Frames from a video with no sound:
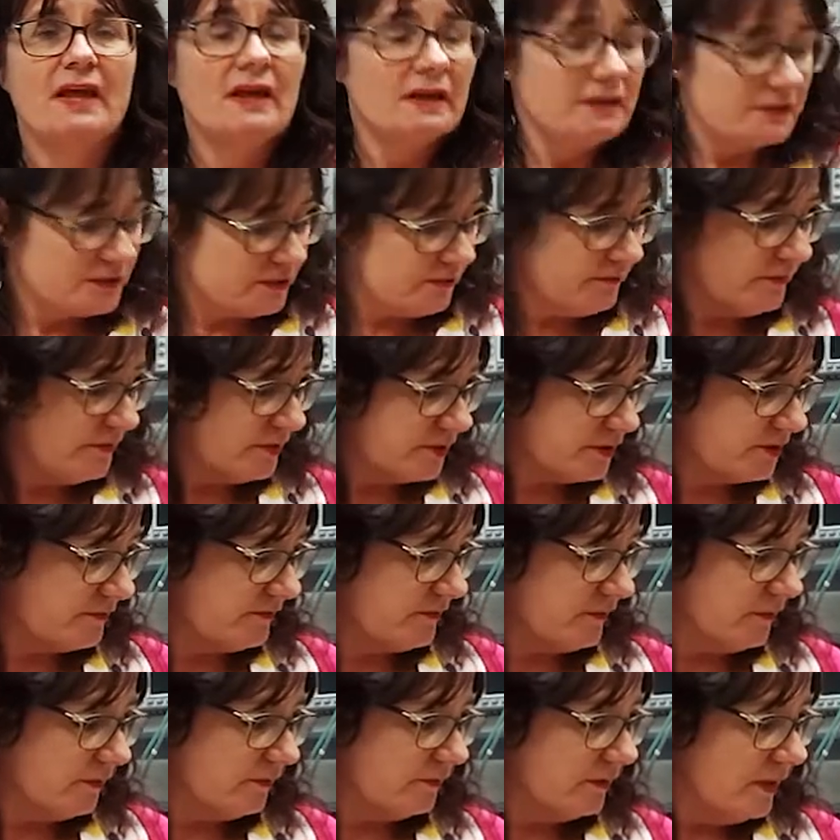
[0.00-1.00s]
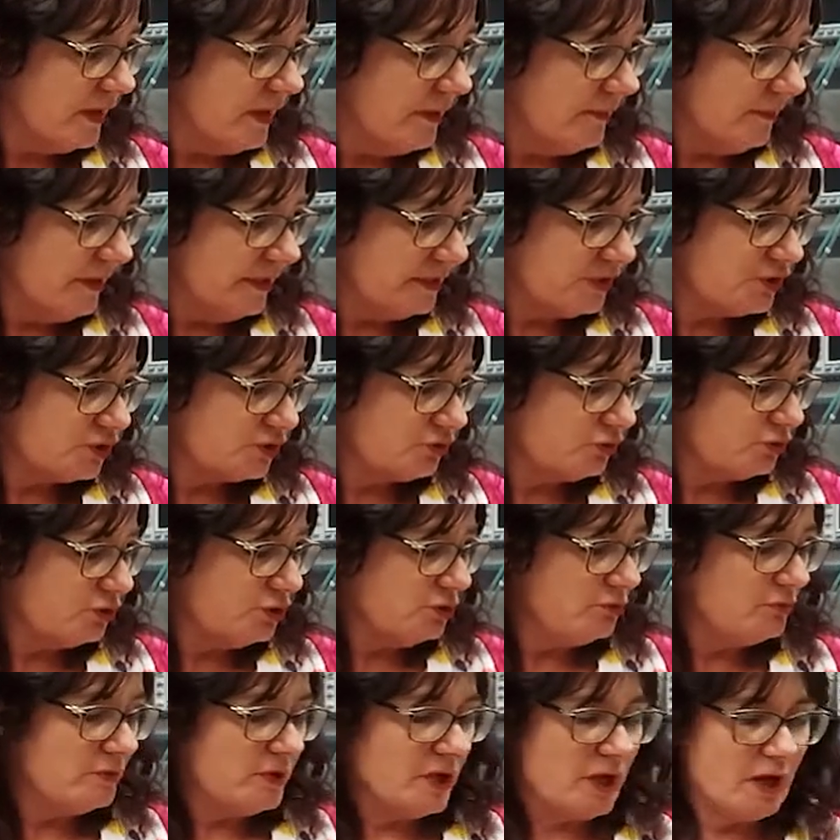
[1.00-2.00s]
So first of all, make sure
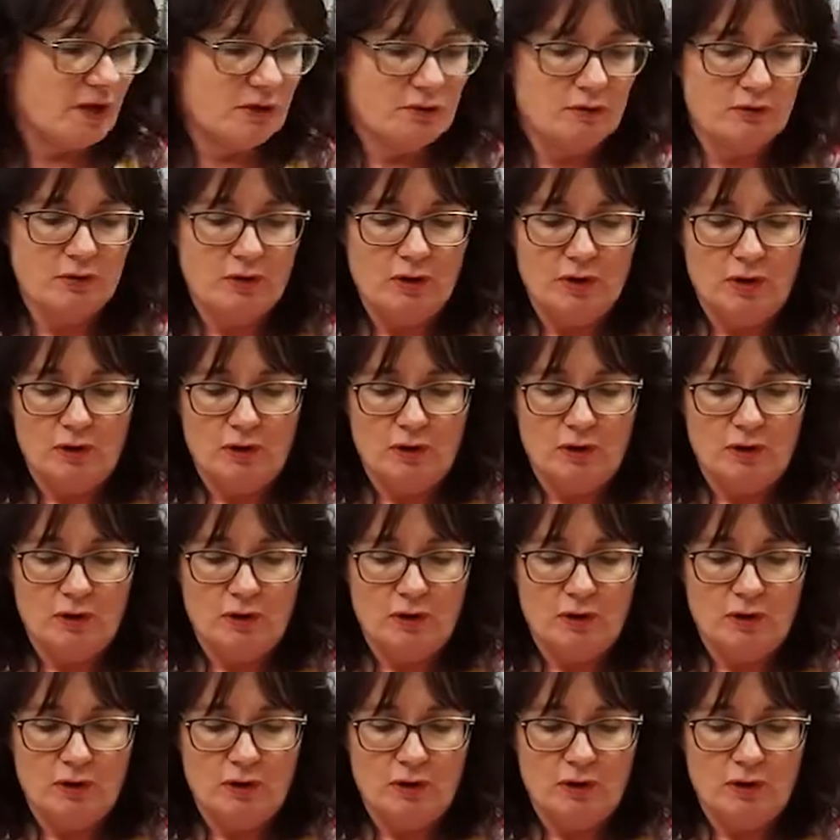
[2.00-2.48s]
you know